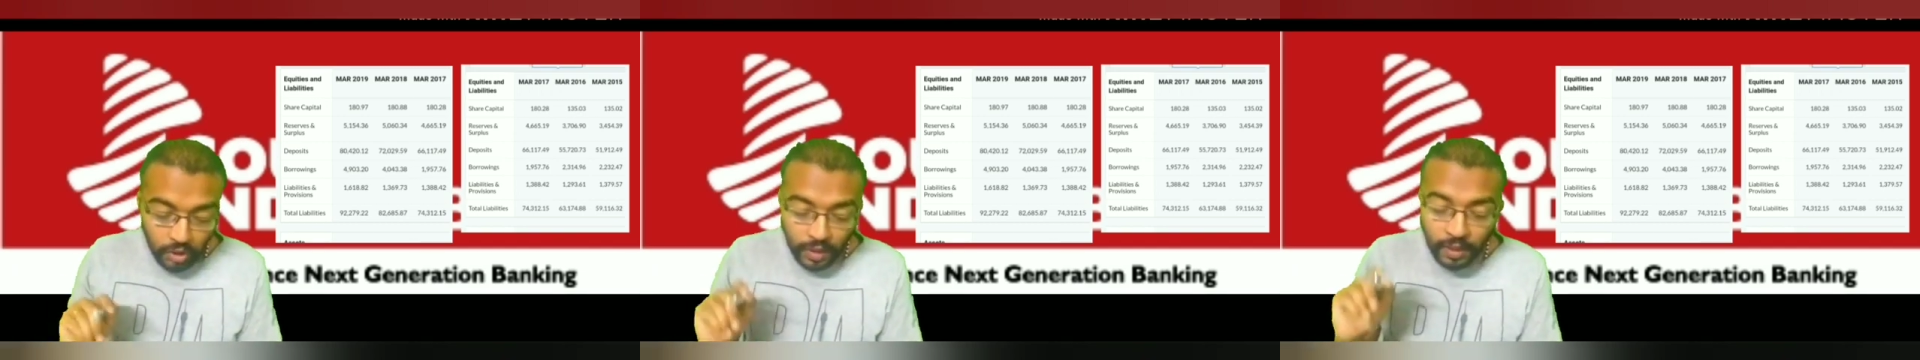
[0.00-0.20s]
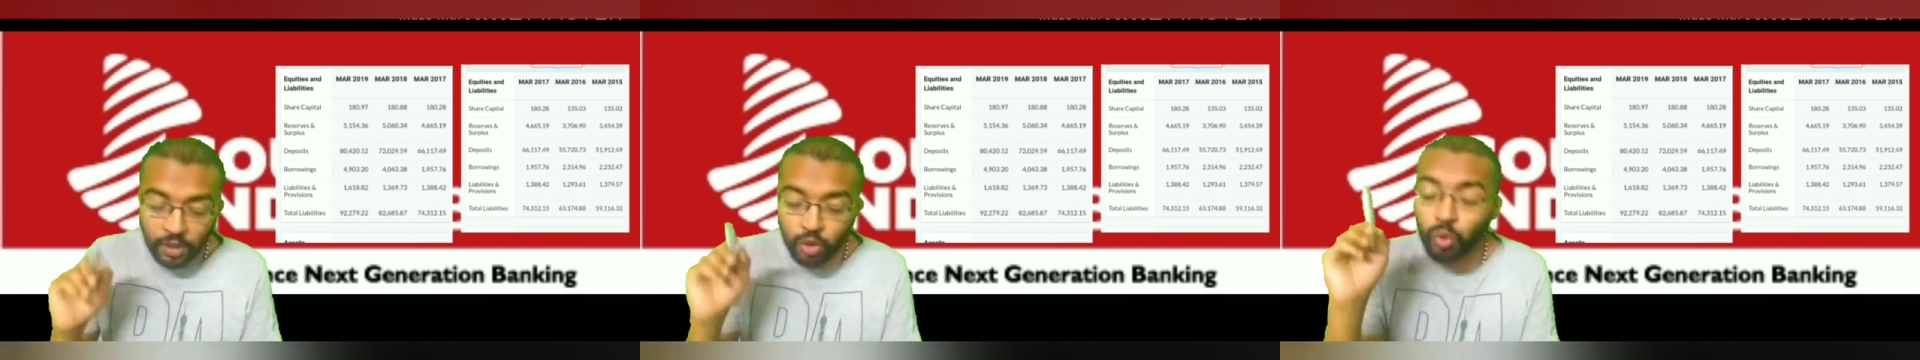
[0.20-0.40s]

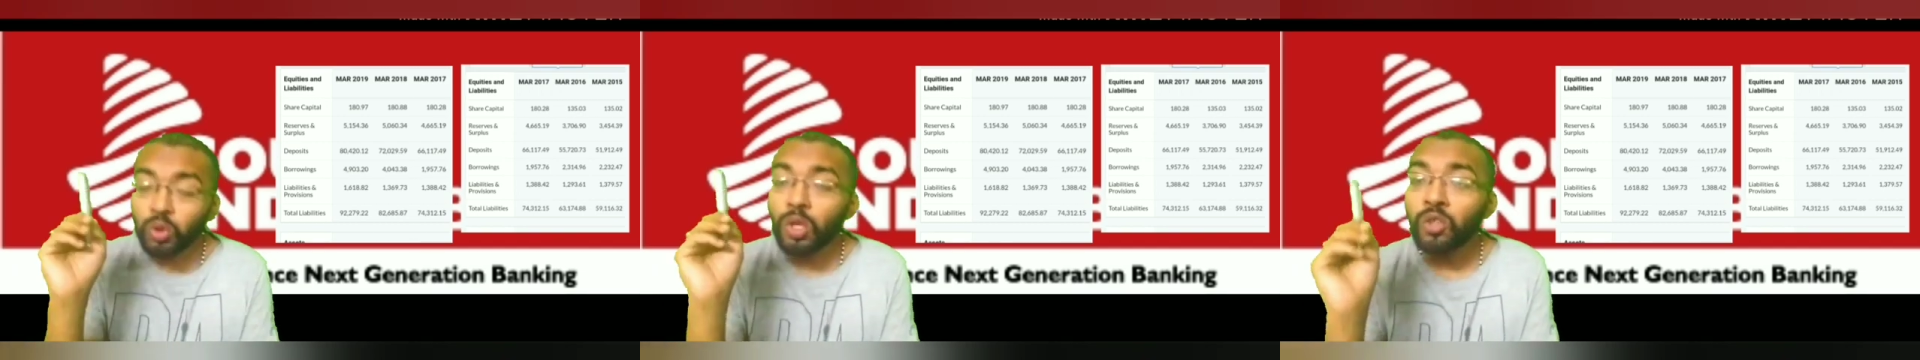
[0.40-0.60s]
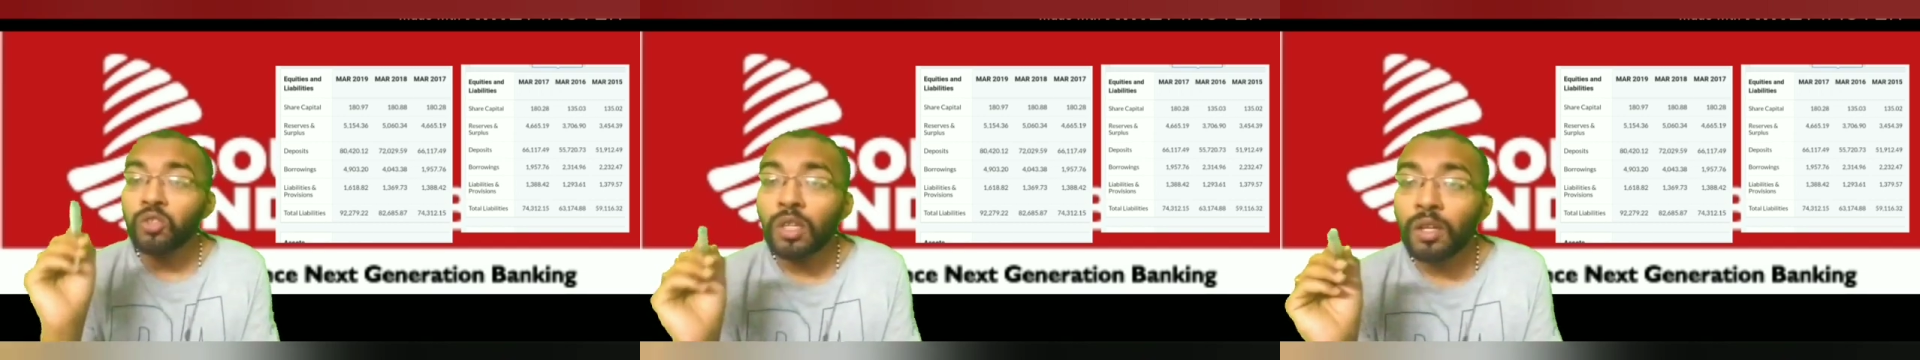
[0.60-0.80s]
In
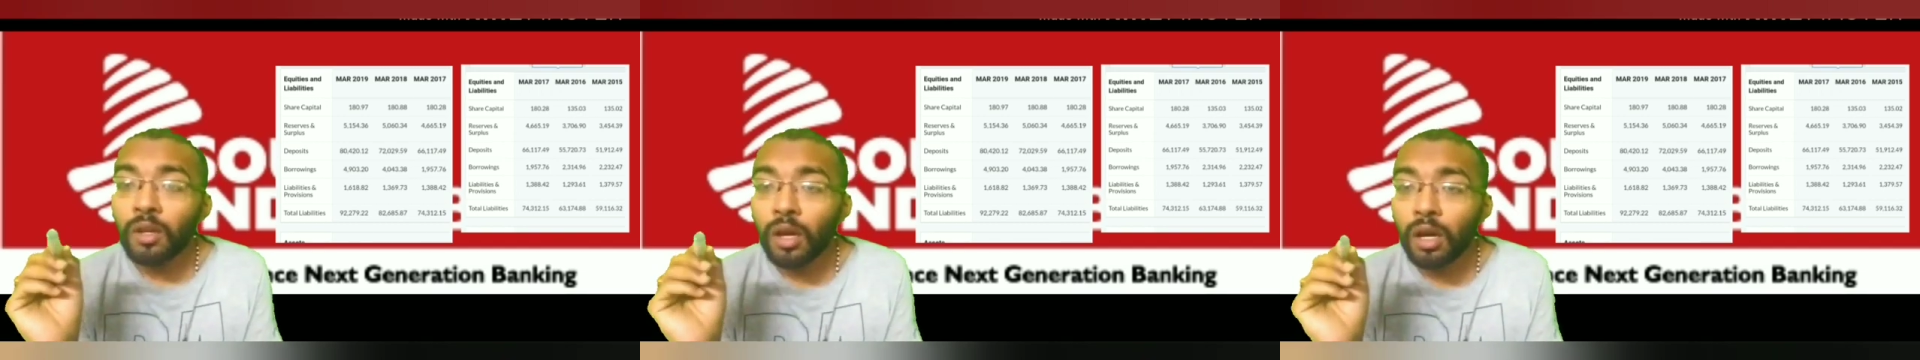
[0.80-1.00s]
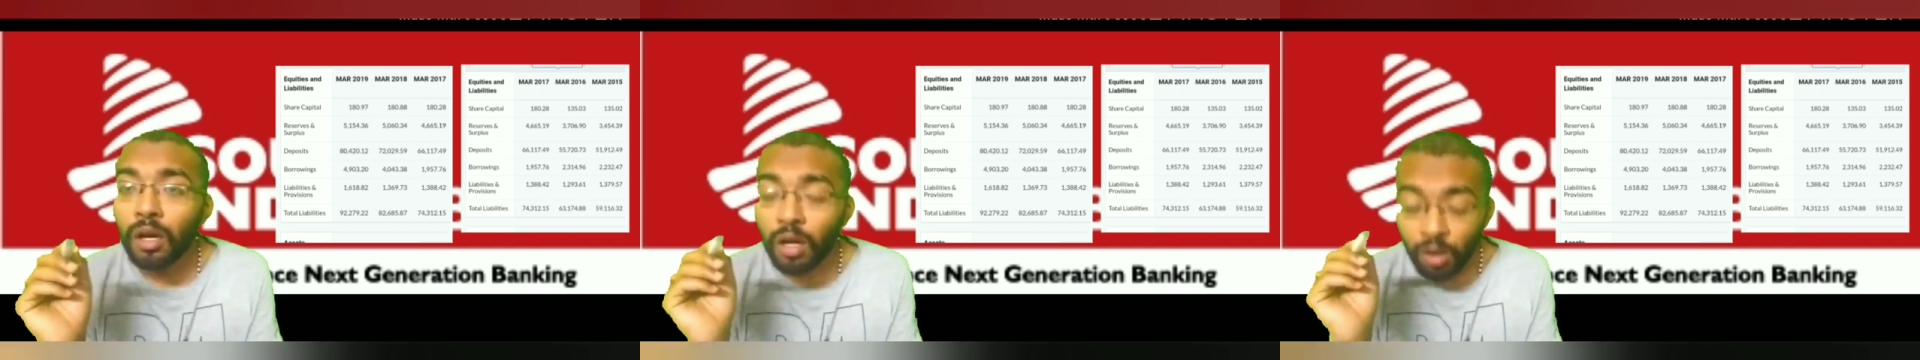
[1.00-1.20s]

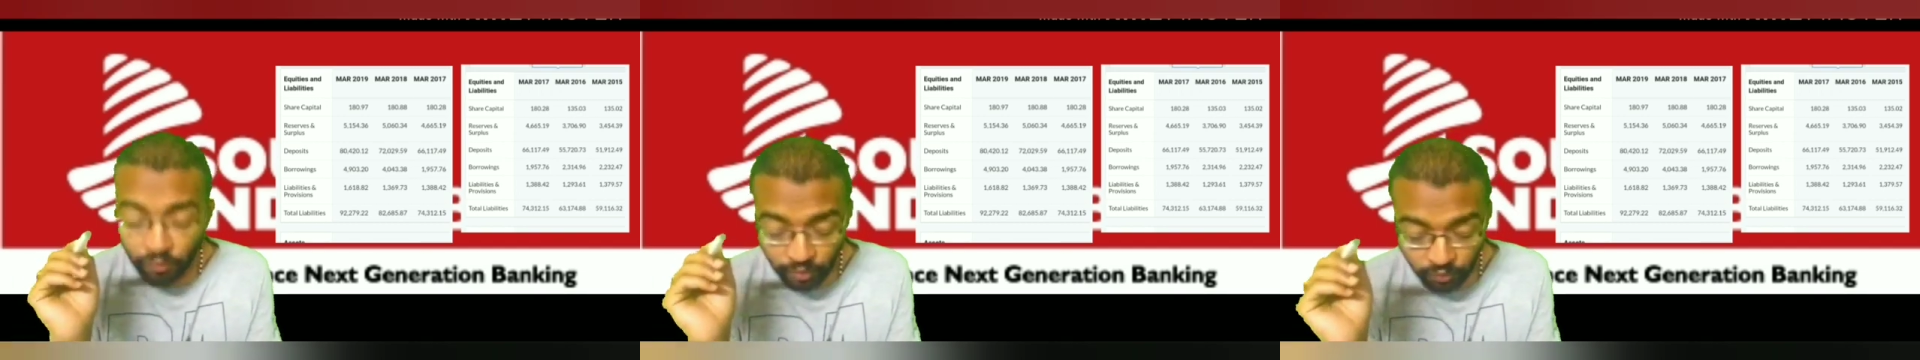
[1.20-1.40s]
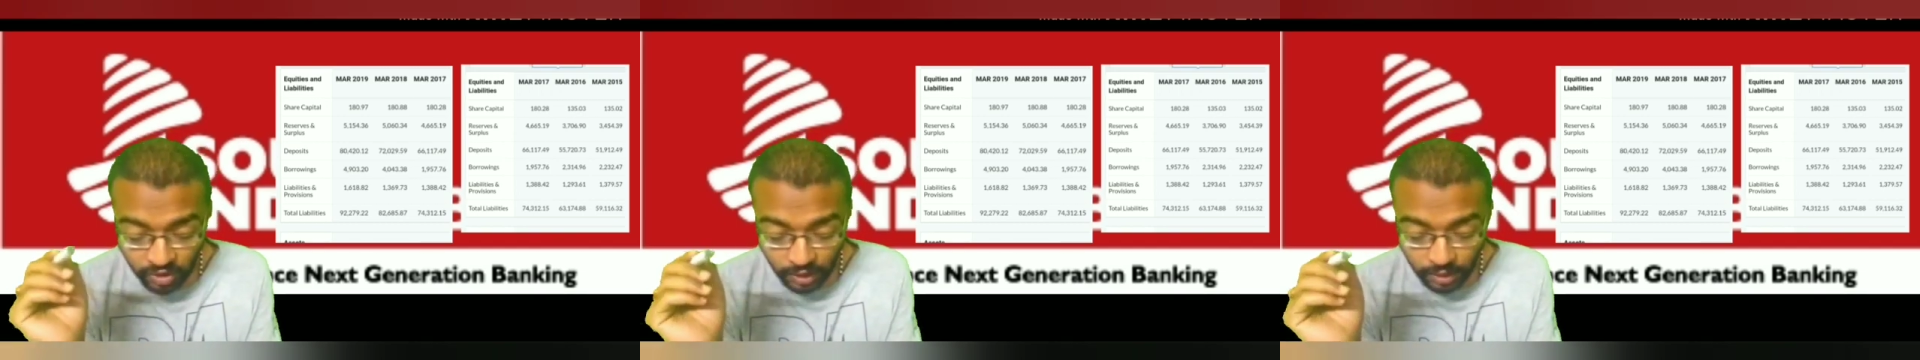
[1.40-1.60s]

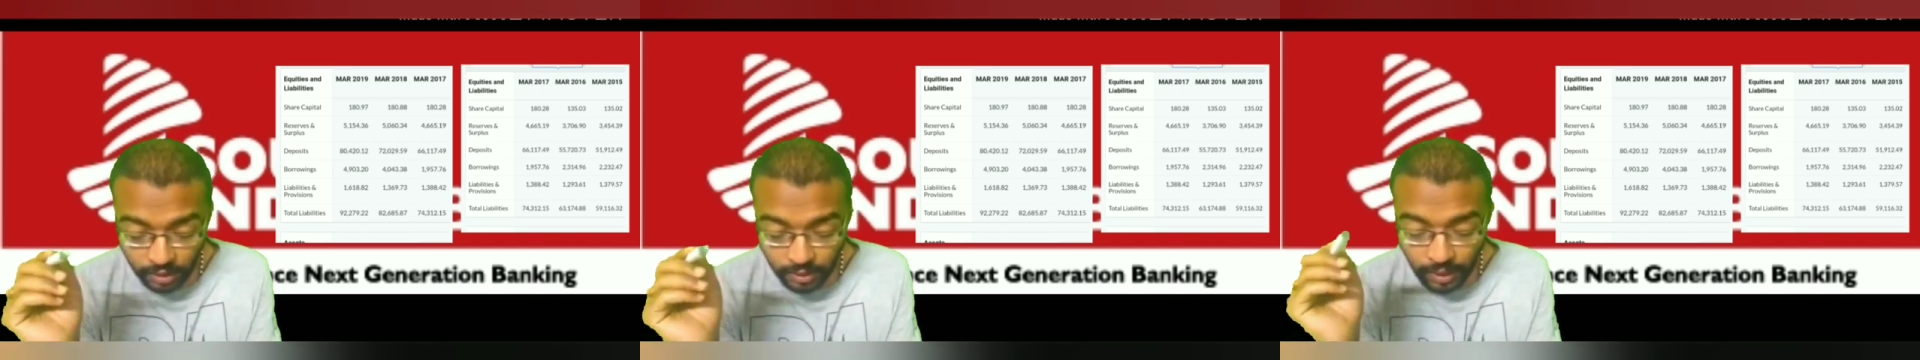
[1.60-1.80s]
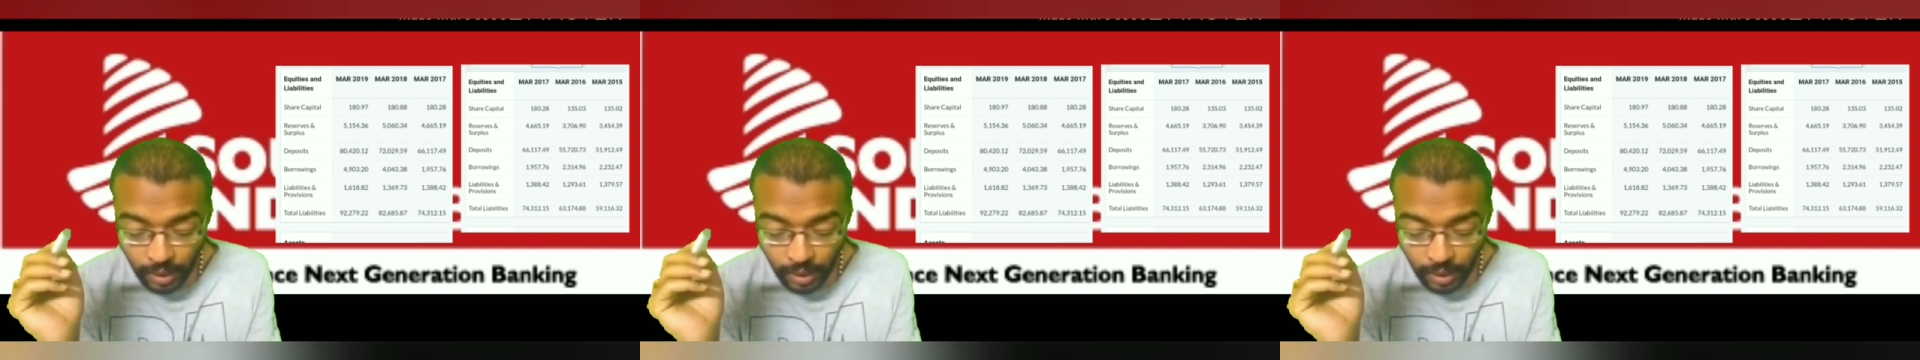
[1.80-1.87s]
2015,